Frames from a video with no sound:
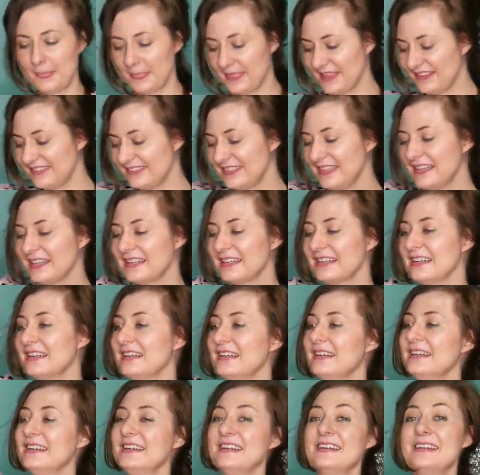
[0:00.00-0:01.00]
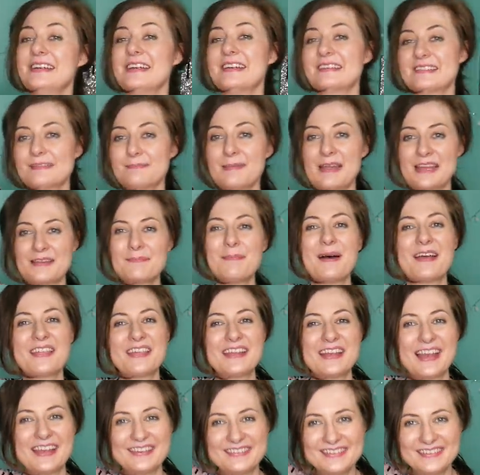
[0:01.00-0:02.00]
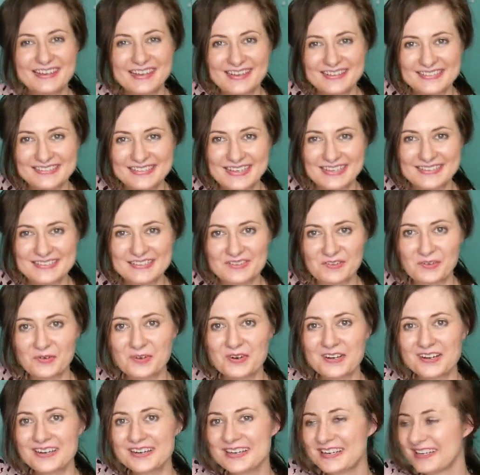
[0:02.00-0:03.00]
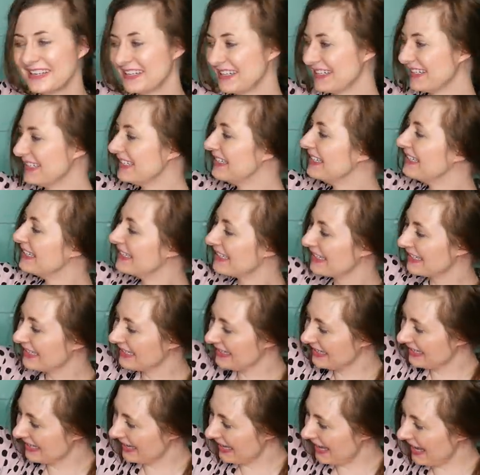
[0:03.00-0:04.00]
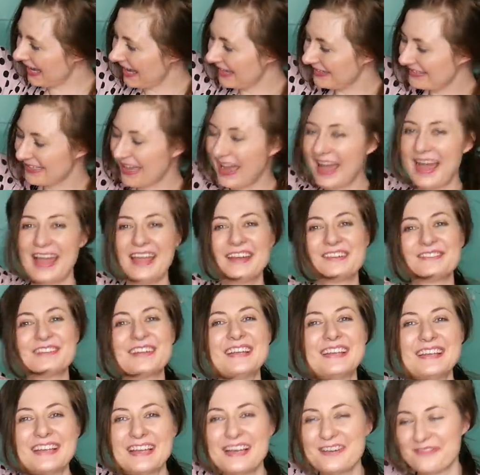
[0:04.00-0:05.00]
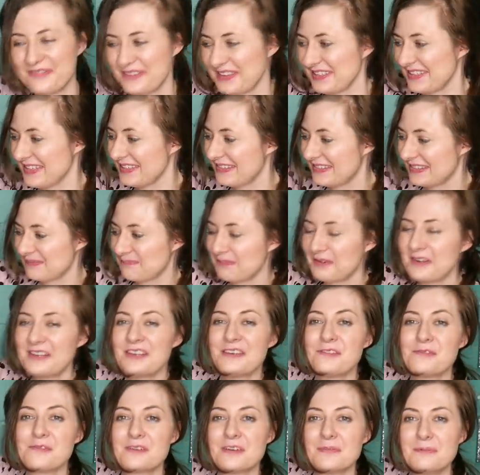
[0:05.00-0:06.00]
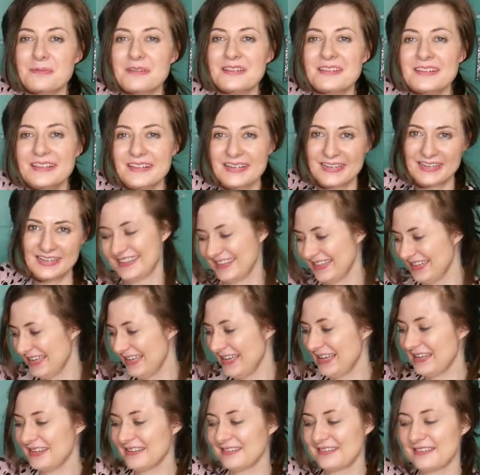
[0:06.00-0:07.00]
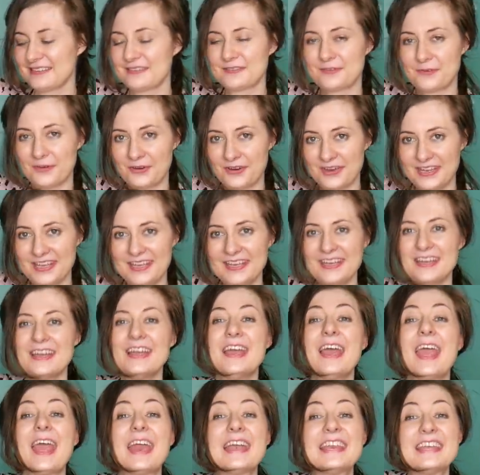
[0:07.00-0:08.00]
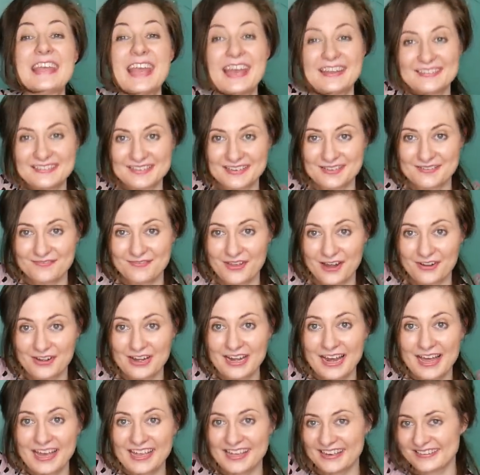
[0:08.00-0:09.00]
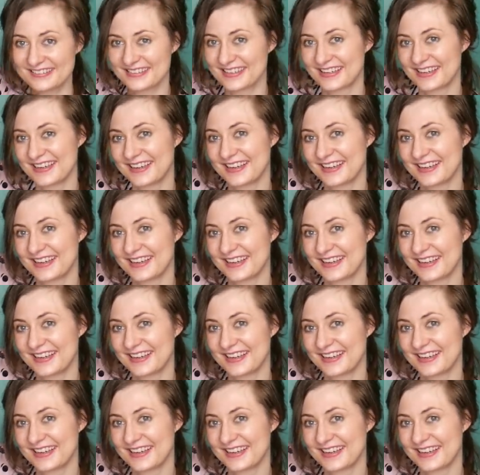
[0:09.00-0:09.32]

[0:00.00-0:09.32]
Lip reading: This here is made by the 99 cent store and I really love it. It's pretty durable, it is sturdy and yet very light.